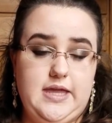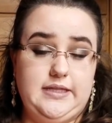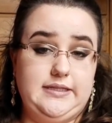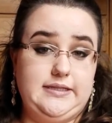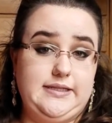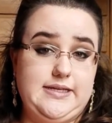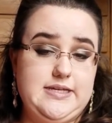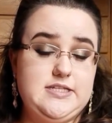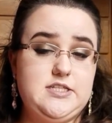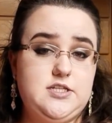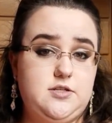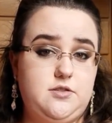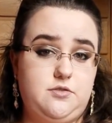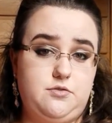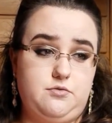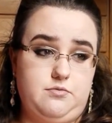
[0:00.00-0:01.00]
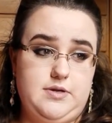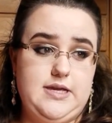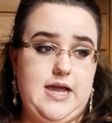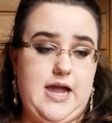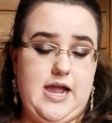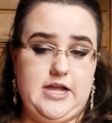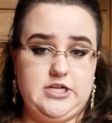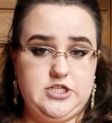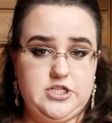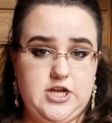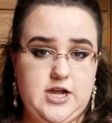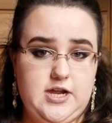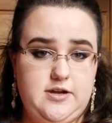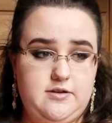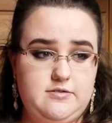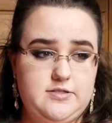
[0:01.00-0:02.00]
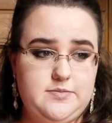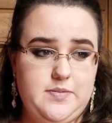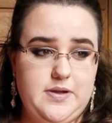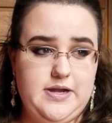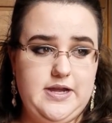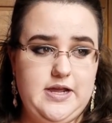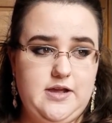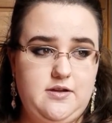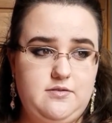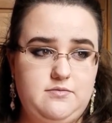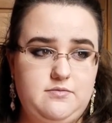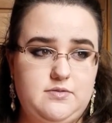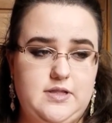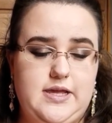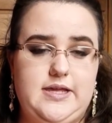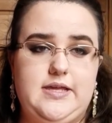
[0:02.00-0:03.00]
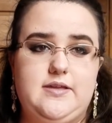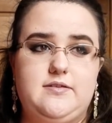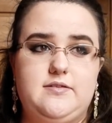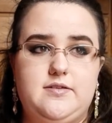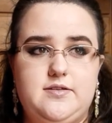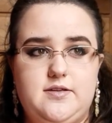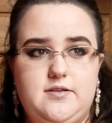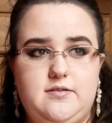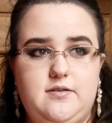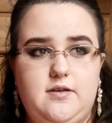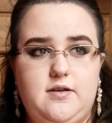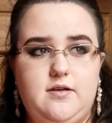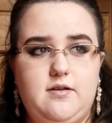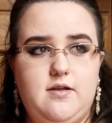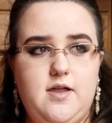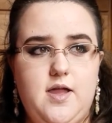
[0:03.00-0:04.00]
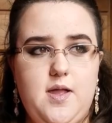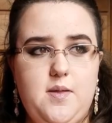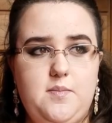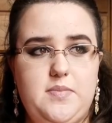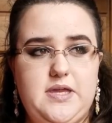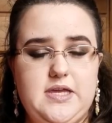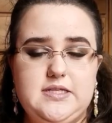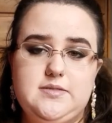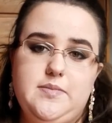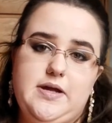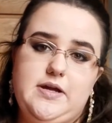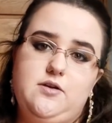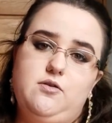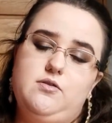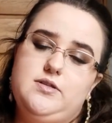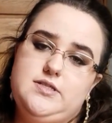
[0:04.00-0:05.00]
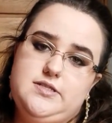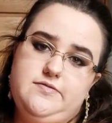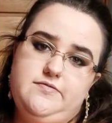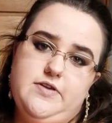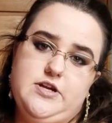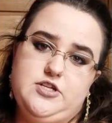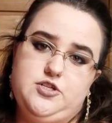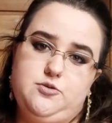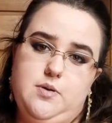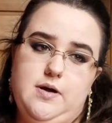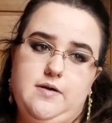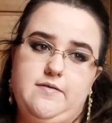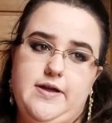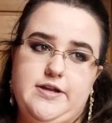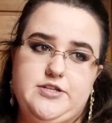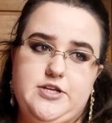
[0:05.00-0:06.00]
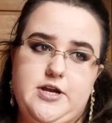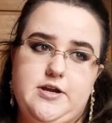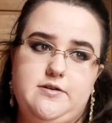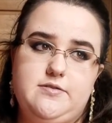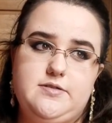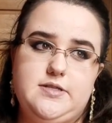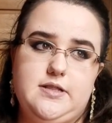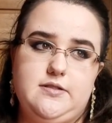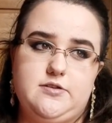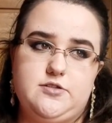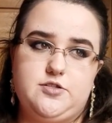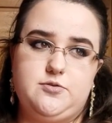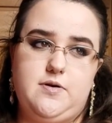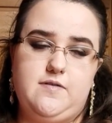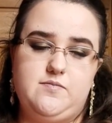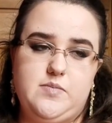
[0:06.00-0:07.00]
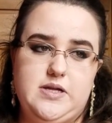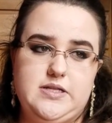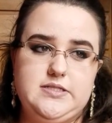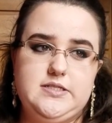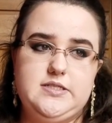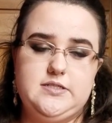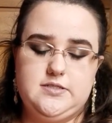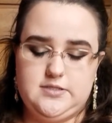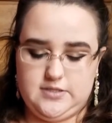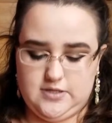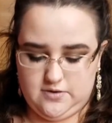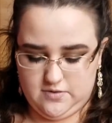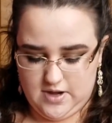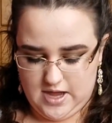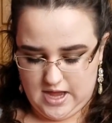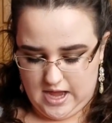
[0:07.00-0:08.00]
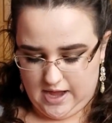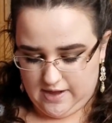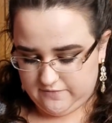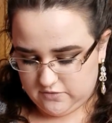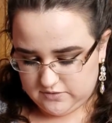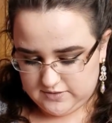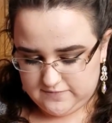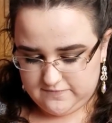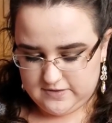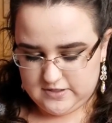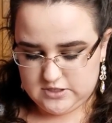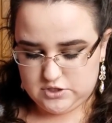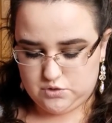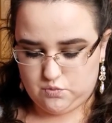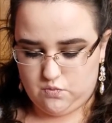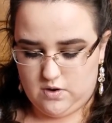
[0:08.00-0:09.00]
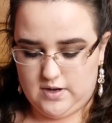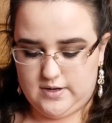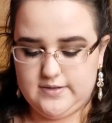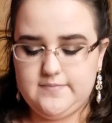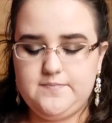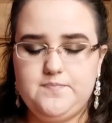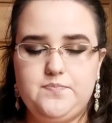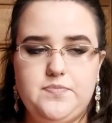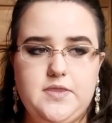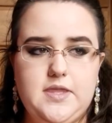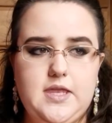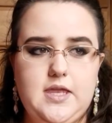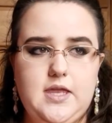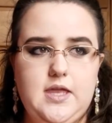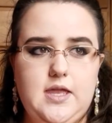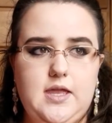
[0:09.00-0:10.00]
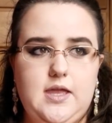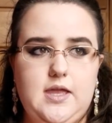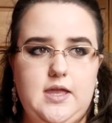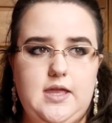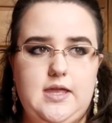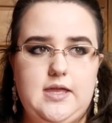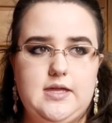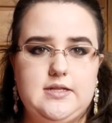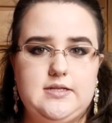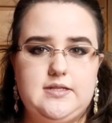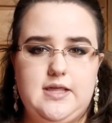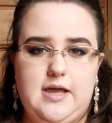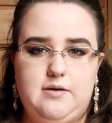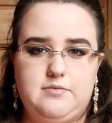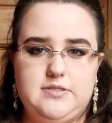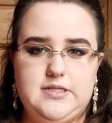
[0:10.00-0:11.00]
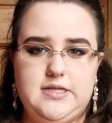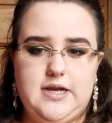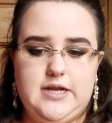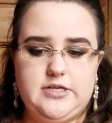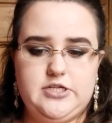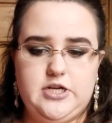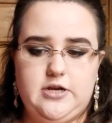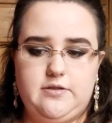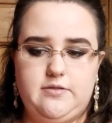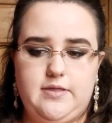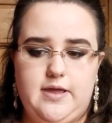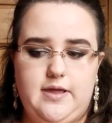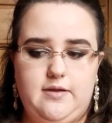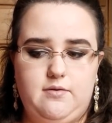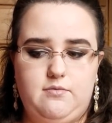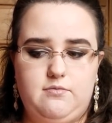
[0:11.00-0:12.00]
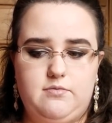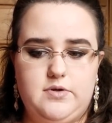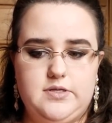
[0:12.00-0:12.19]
at least 3 eyeshadows by now, like, because my goal is to finish 12 eyeshadows and there's 12 months, so I've only finished 1, and that was an eyeshadow that